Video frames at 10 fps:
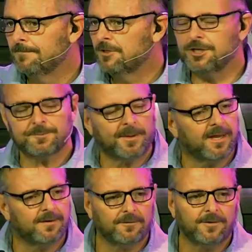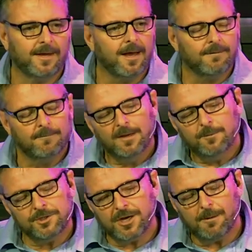So just begin to say, God,
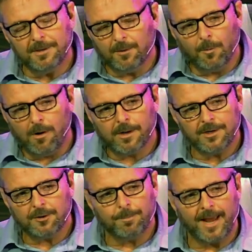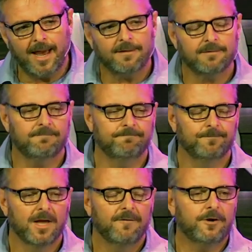would you help me to walk in your path?
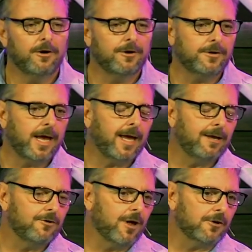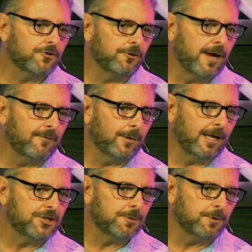you're here today and you're not sure you have a
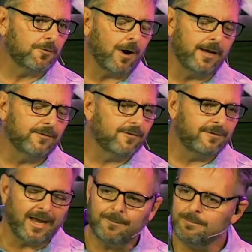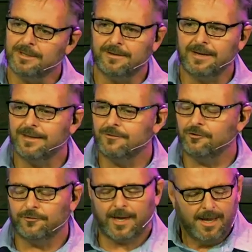relationship with Christ, today would be the day that you
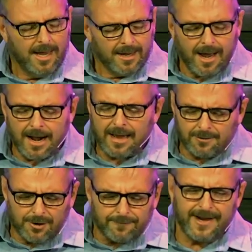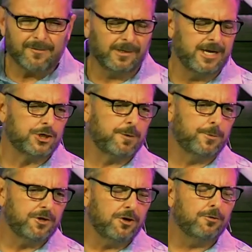say, God, I don't know if I have a relationship
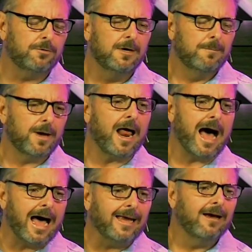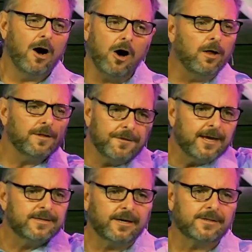with you, but I, all the
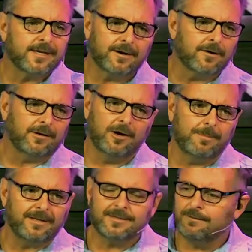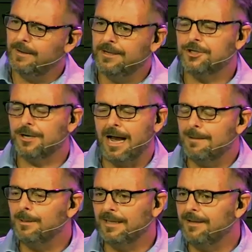things Eric said earlier about salvation, I
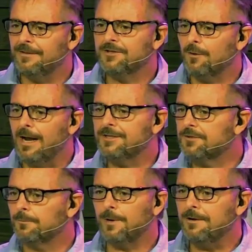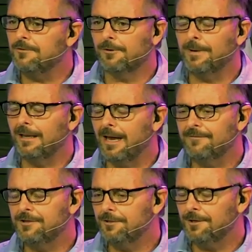believe, and so I surrender my life
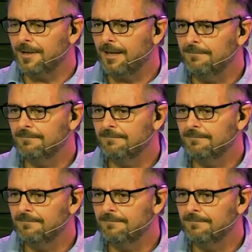to you today.